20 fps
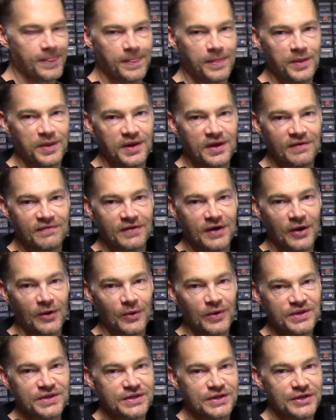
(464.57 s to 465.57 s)
You never
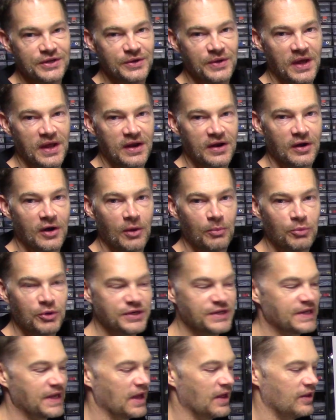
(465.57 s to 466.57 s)
know until you get it all put
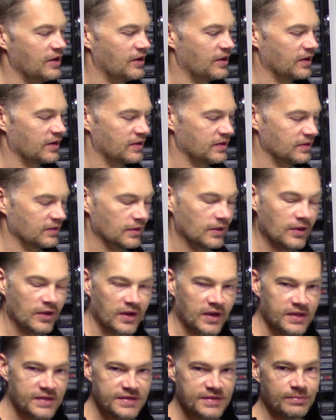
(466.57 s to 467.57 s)
together. You can
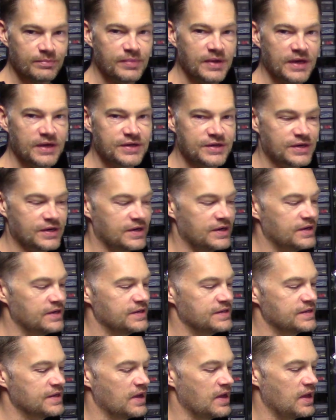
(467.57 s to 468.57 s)
look at some
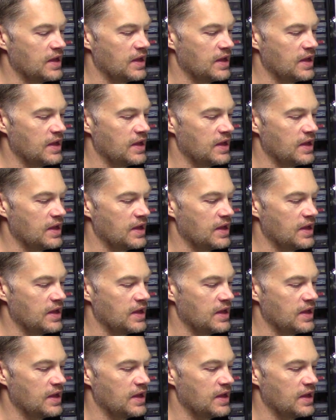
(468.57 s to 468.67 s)
pictures,